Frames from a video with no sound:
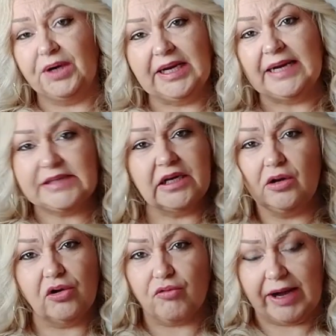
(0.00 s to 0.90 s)
it didn't
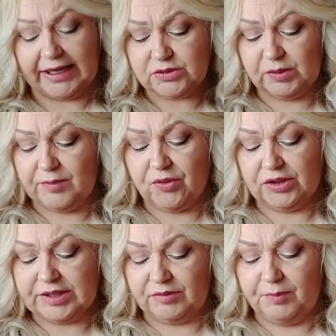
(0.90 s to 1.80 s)
look great when you brought
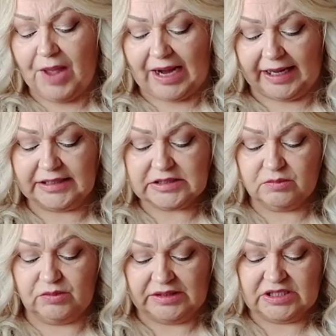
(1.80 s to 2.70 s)
it out the packet.
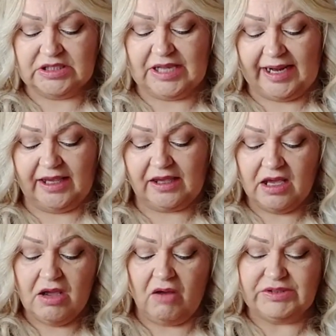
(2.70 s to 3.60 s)
It's like,
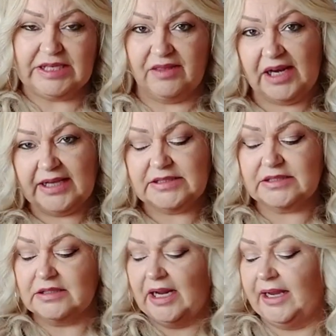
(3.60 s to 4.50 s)
obviously the
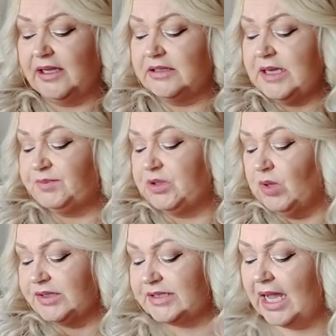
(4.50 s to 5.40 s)
lid's like tipped to
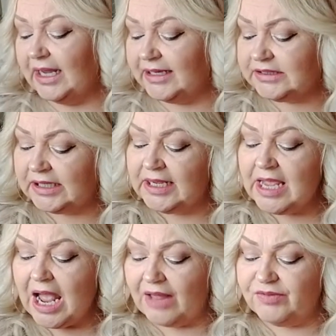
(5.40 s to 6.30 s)
one side.
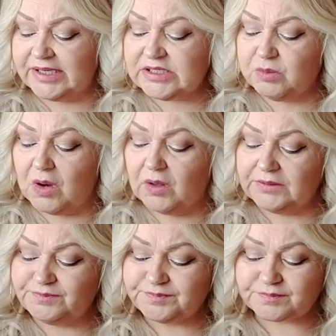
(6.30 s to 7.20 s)
And this
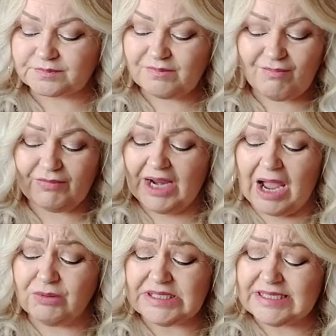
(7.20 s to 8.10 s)
one,
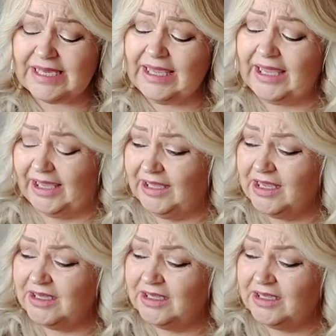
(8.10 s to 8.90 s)
I would say,